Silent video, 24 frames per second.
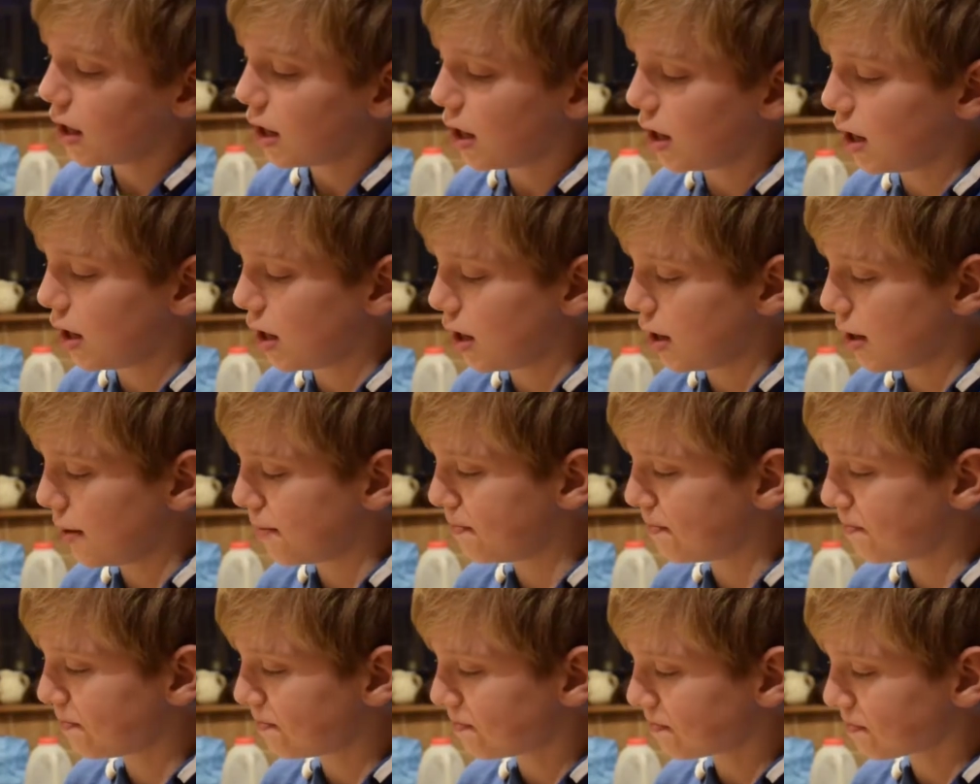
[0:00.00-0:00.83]

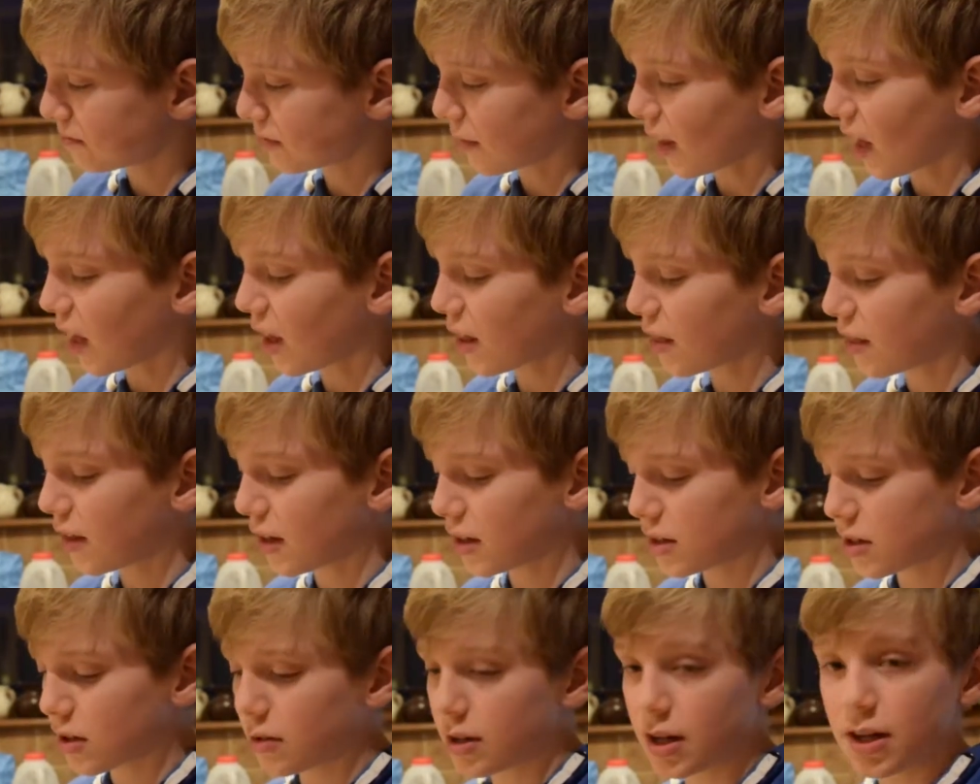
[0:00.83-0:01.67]
They
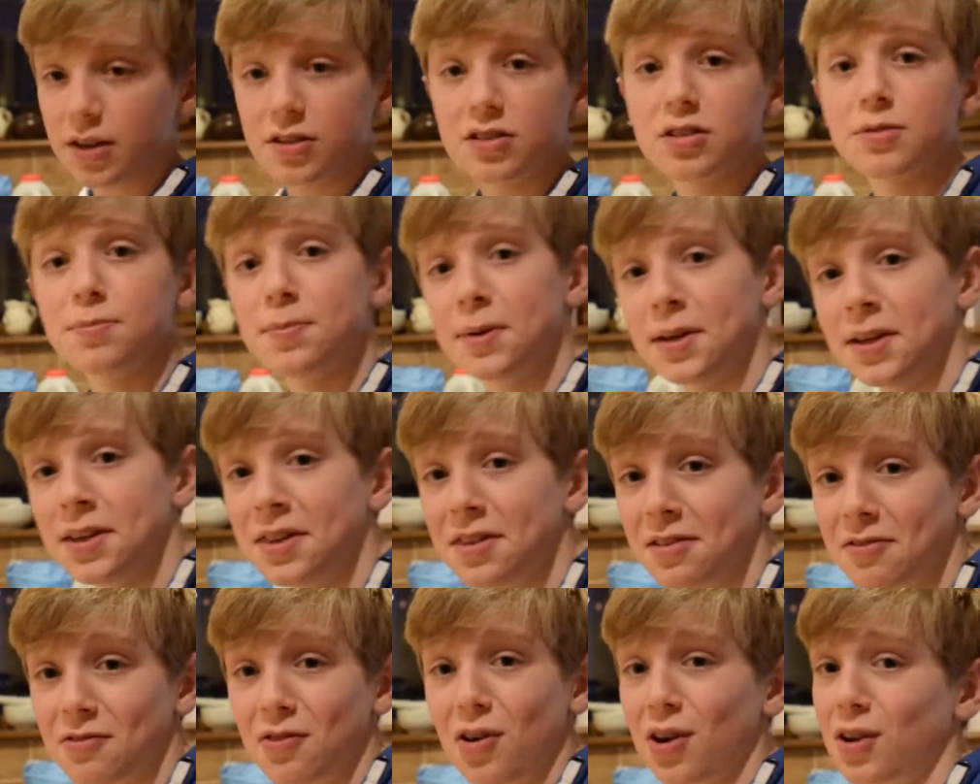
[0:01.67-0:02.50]
don't have to be in
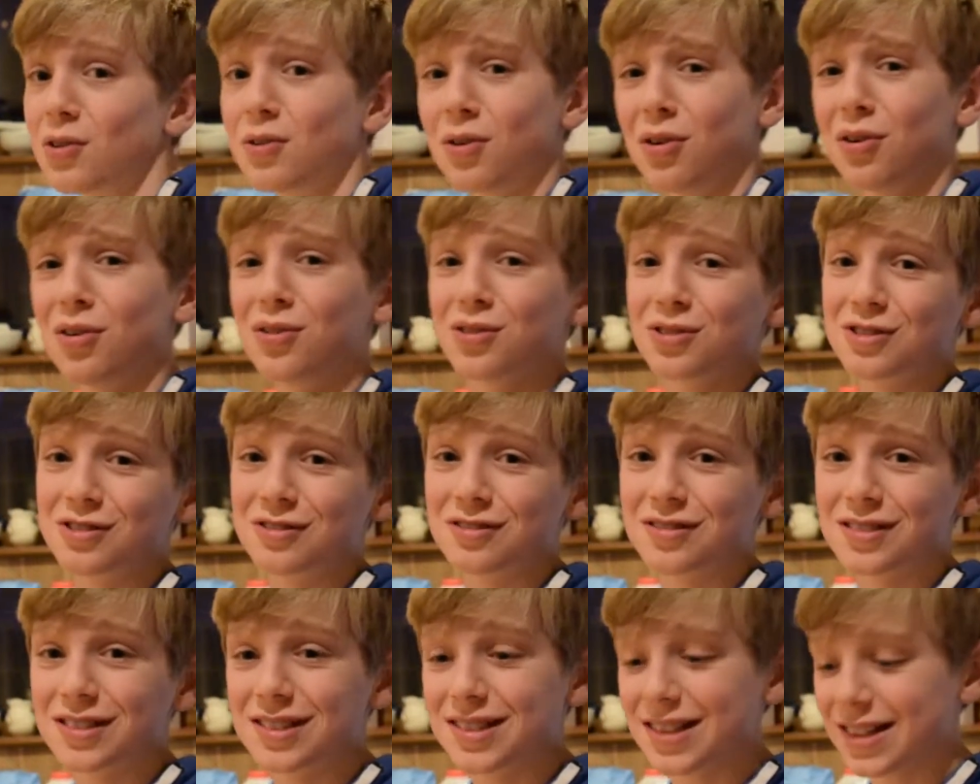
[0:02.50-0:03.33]
the right order
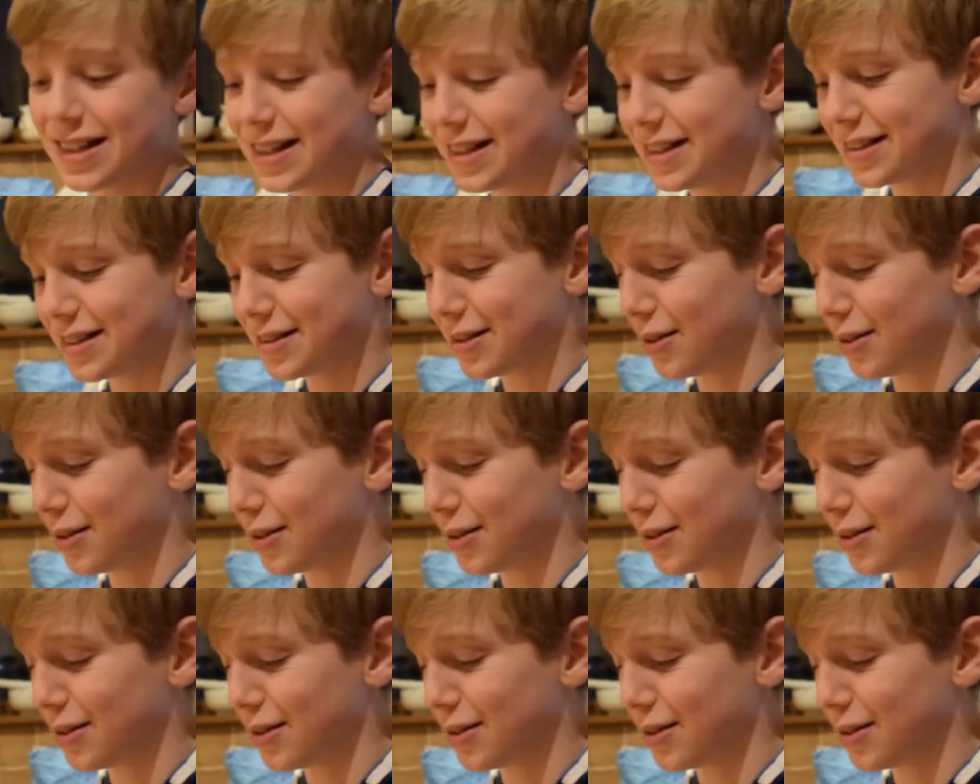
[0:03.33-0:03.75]
as these,